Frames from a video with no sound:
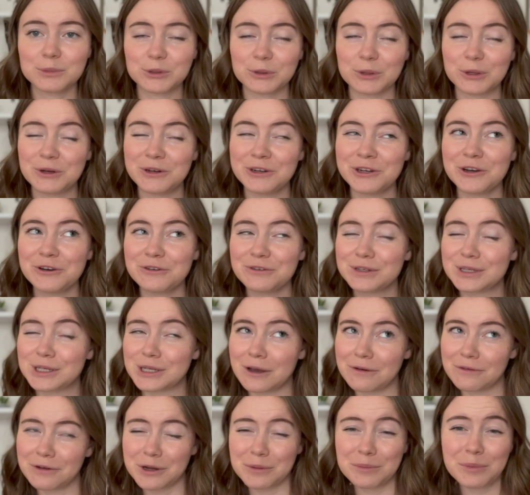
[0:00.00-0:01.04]
So I don't know if it's
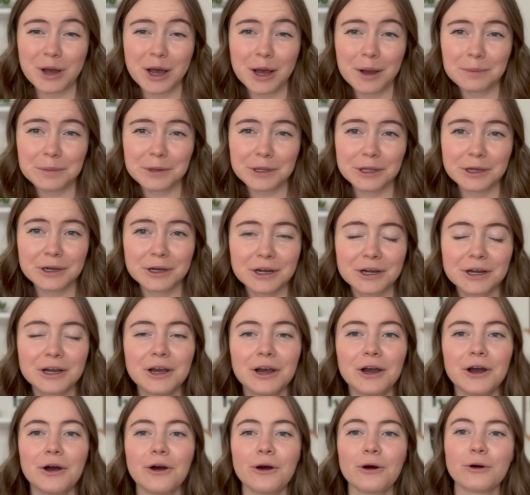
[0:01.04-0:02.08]
not very popular
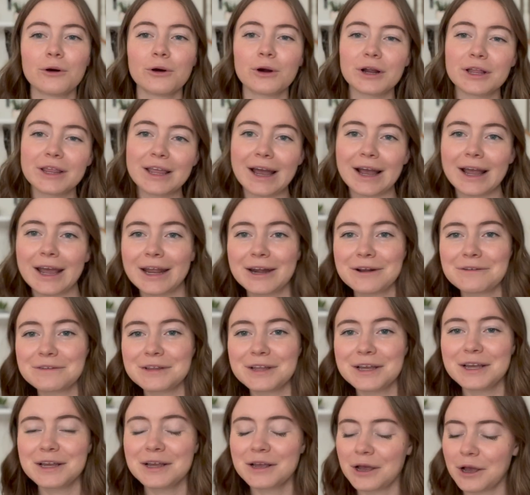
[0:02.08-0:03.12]
or that kind of
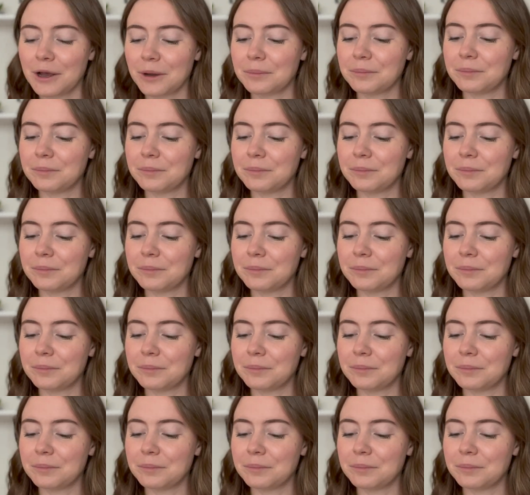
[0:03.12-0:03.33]
thing.